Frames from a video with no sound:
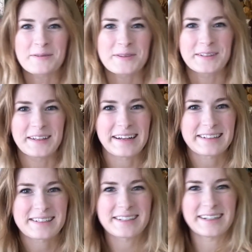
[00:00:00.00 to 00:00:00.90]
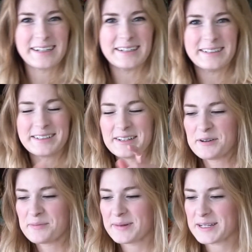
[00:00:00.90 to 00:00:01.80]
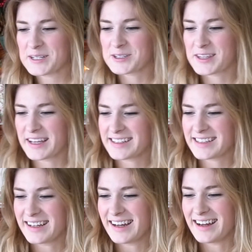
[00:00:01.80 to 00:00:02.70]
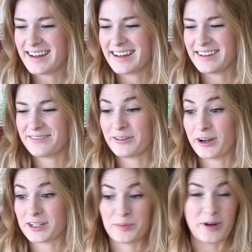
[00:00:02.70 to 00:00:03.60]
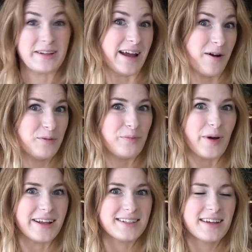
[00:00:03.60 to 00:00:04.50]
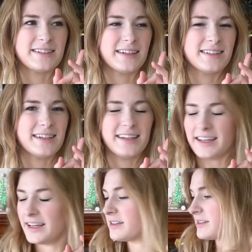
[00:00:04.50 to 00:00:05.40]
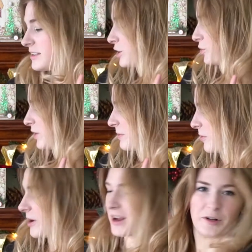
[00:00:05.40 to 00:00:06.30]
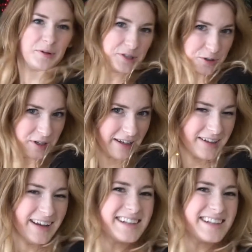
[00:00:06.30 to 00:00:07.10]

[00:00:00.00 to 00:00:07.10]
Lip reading: with the last pages that I forgot to bring down, but since it is Prima market, I don't want to show you yet.